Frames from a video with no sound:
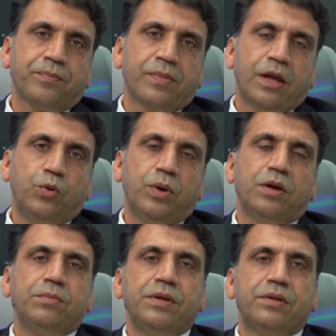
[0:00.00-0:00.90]
doing
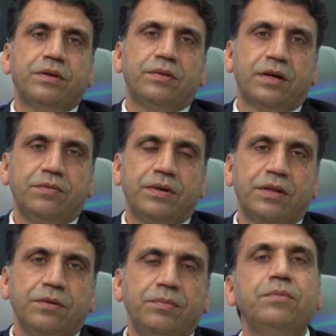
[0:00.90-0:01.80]
business activity,
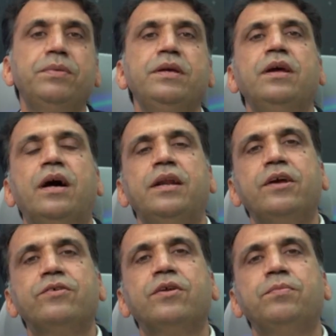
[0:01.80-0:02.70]
maybe a
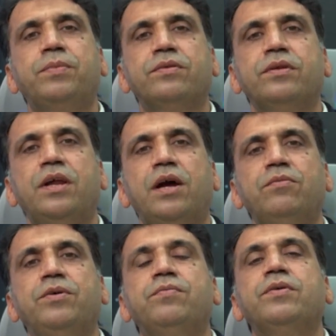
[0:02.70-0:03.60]
natural person have
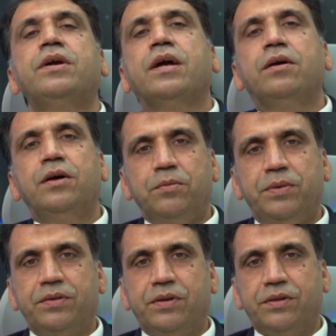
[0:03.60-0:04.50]
different
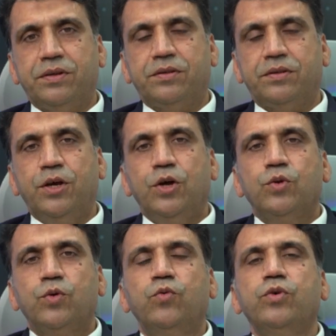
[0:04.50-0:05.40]
businesses. So
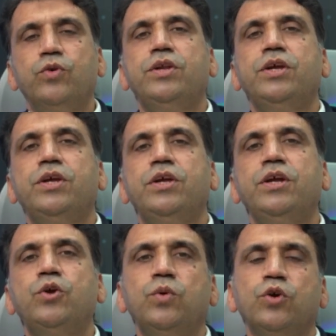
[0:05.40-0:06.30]
we need to
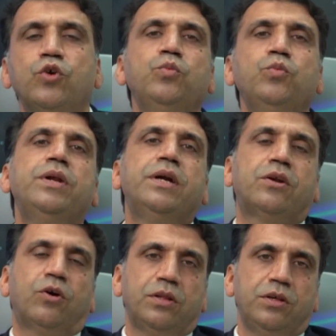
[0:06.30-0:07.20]
accumulate all
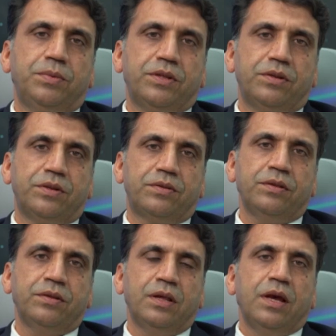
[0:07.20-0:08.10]
these businesses,
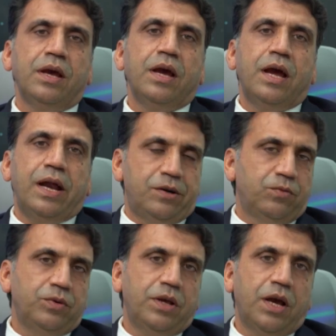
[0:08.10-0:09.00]
and we
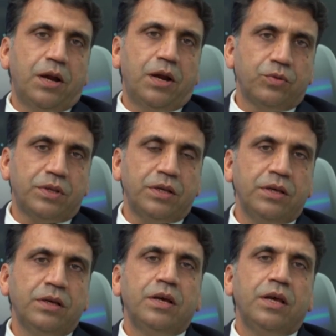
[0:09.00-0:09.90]
have to see
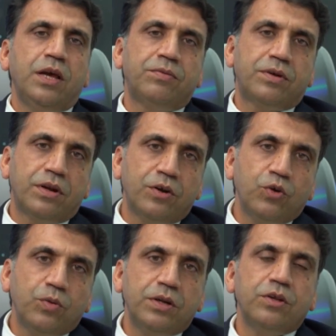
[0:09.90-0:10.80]
if turnover
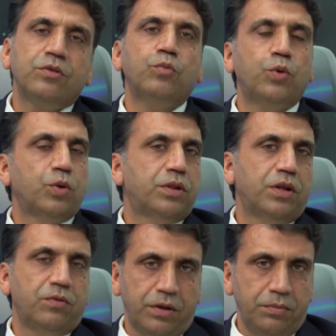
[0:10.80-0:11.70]
is more than
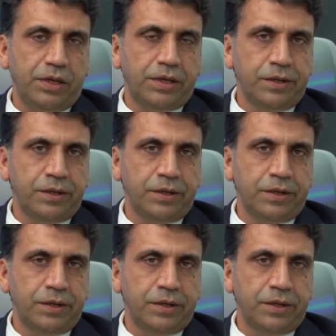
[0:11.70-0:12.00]
1 million,